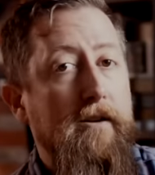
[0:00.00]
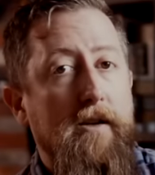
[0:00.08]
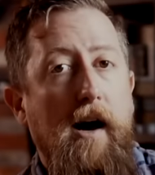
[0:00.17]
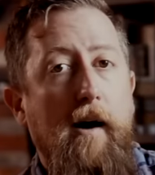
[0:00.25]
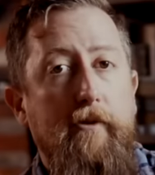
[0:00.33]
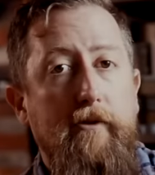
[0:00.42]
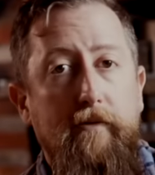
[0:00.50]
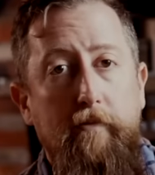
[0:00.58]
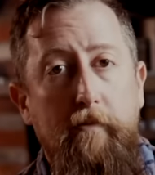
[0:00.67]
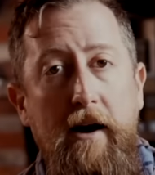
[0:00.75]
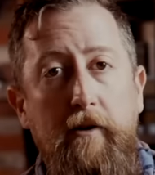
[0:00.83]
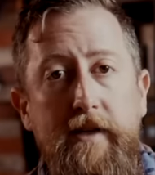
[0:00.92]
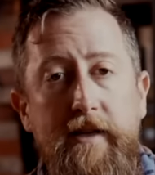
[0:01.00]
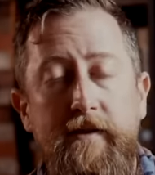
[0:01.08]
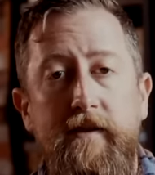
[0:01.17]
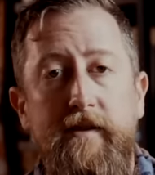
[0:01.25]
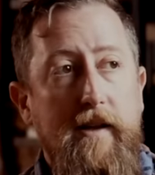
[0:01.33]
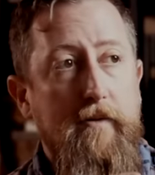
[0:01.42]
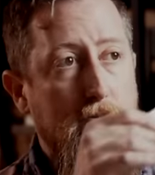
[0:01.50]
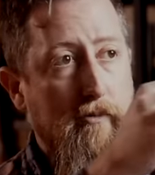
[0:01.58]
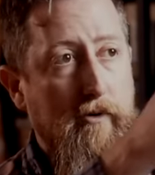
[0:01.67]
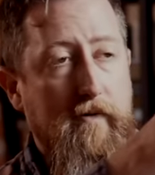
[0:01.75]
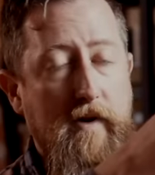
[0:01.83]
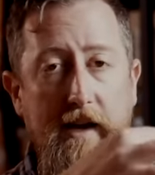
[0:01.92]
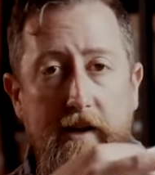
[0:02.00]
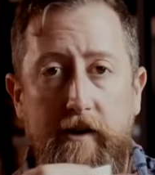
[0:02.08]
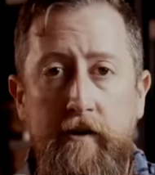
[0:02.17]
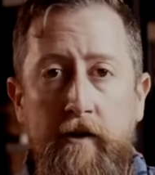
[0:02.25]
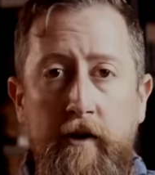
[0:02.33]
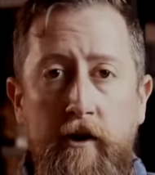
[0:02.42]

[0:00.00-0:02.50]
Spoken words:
top of mountains that provide a